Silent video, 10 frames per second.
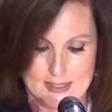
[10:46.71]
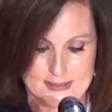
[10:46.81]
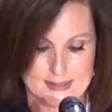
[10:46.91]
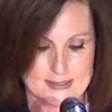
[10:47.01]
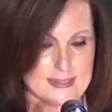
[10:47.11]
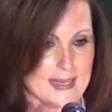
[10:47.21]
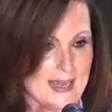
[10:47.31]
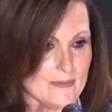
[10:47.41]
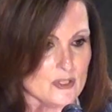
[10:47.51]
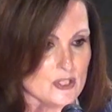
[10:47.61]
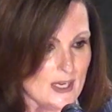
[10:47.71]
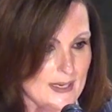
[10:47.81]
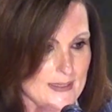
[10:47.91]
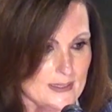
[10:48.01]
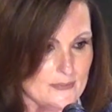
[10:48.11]
since the average
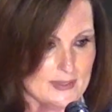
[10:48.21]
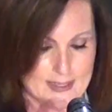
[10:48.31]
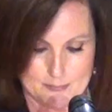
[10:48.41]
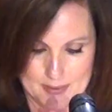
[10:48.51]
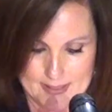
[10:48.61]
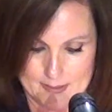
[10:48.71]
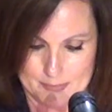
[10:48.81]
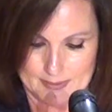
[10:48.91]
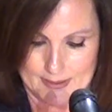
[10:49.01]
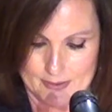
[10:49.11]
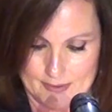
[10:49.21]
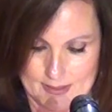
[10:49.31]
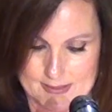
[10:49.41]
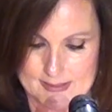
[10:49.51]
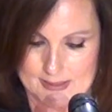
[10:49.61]
height of an NBA player
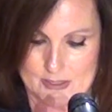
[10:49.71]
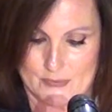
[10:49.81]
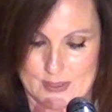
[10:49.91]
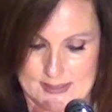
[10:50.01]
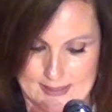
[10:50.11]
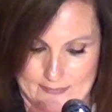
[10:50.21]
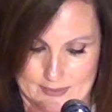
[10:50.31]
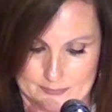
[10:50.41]
is 6'7".